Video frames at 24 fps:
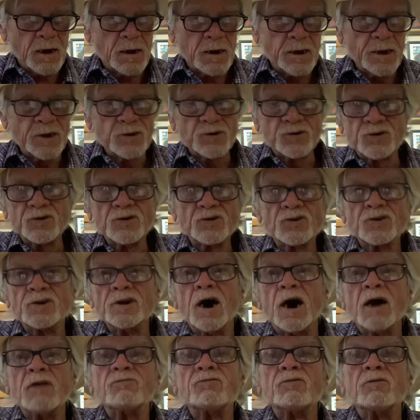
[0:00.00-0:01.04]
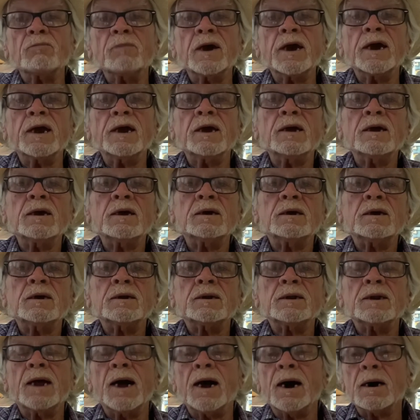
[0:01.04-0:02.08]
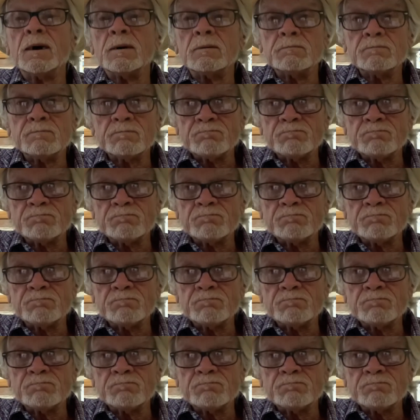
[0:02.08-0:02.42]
It's just not for me. Now,